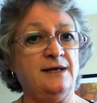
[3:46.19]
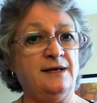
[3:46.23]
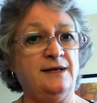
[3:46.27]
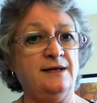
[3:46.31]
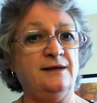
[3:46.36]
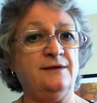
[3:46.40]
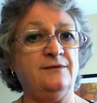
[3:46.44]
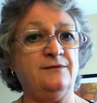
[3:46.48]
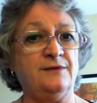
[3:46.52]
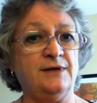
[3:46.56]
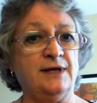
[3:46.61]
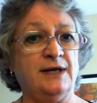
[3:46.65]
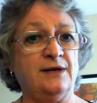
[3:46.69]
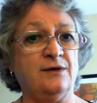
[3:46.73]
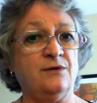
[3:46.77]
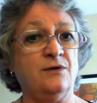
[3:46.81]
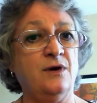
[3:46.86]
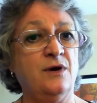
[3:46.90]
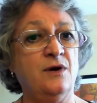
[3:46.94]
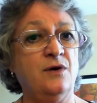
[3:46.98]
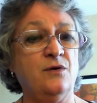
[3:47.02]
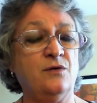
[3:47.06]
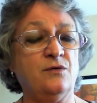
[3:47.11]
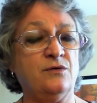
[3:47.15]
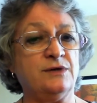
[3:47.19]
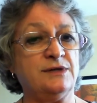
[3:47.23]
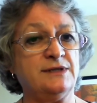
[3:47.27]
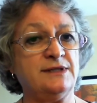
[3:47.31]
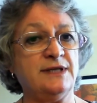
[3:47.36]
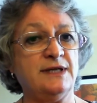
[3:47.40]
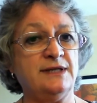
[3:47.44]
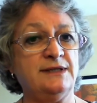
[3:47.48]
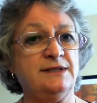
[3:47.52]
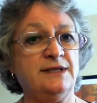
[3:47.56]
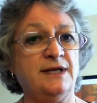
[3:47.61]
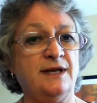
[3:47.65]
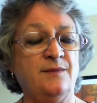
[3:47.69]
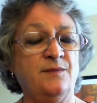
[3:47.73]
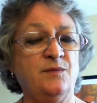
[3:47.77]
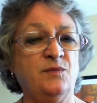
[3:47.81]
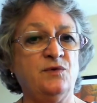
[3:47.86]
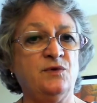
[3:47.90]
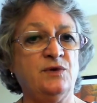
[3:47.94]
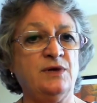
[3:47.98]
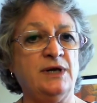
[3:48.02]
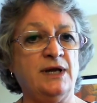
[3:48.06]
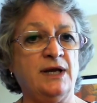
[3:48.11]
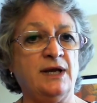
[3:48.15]
evening or a Sunday
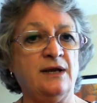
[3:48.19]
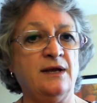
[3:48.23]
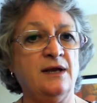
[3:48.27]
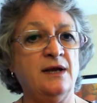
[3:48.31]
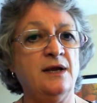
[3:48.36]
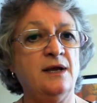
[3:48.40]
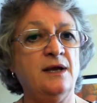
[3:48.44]
morning